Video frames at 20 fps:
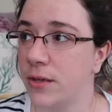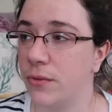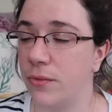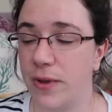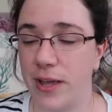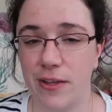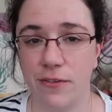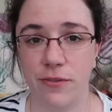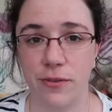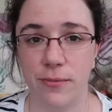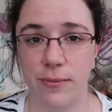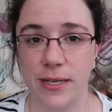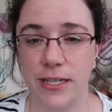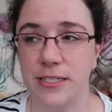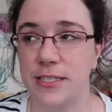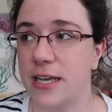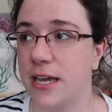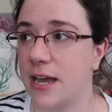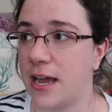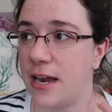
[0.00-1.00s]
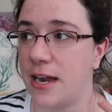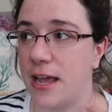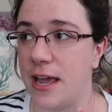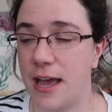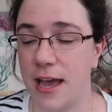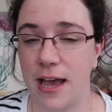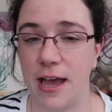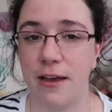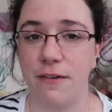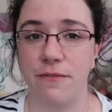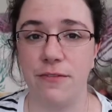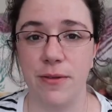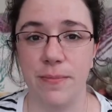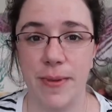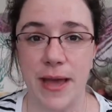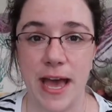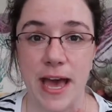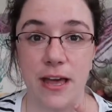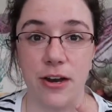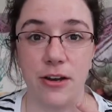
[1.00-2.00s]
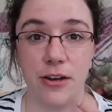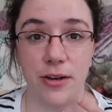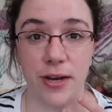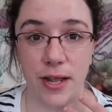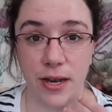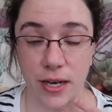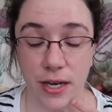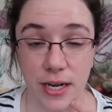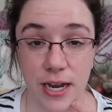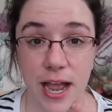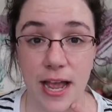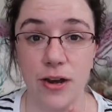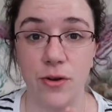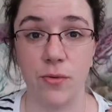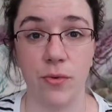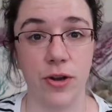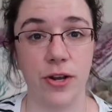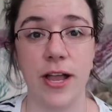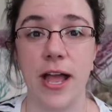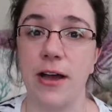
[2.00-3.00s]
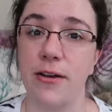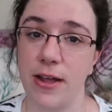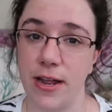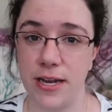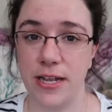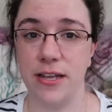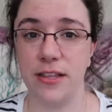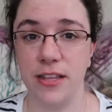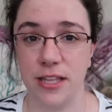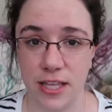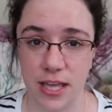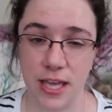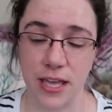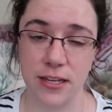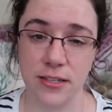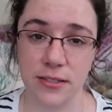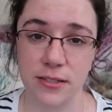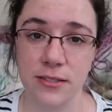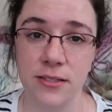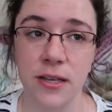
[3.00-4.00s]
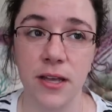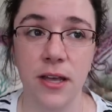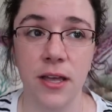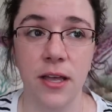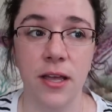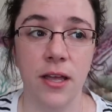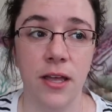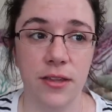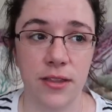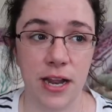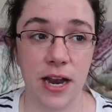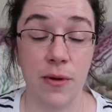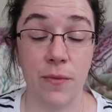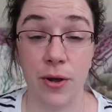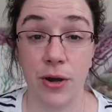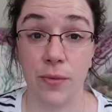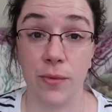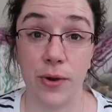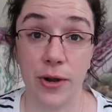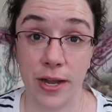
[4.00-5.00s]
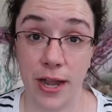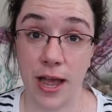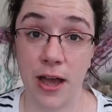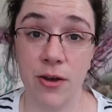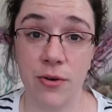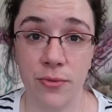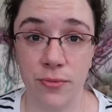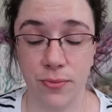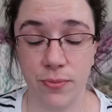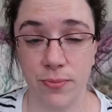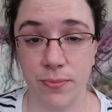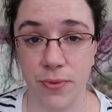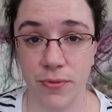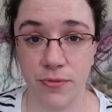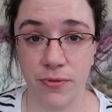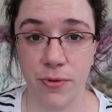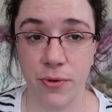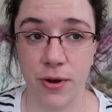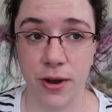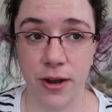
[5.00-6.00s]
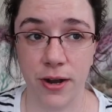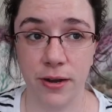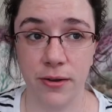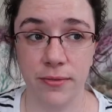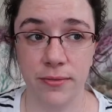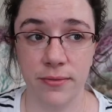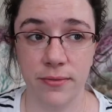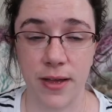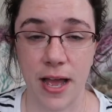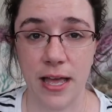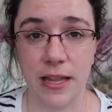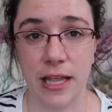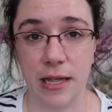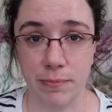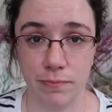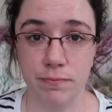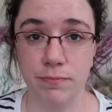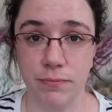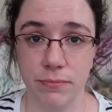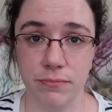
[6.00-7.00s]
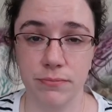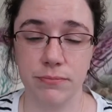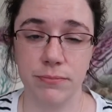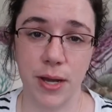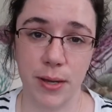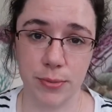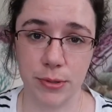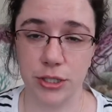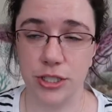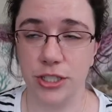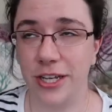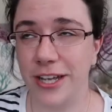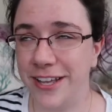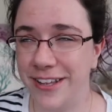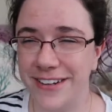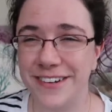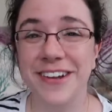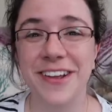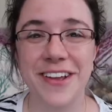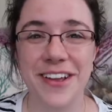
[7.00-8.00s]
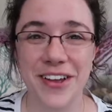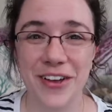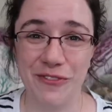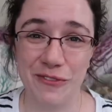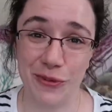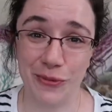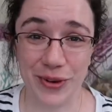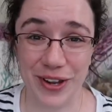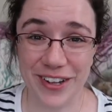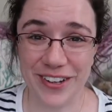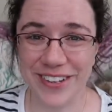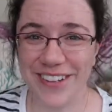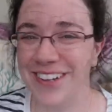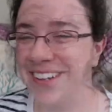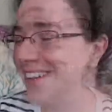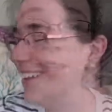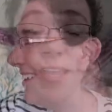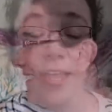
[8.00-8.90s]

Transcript: way for me to kind of have the pattern and kind of work out any of the kinks that I want to work out before I like publish it for real.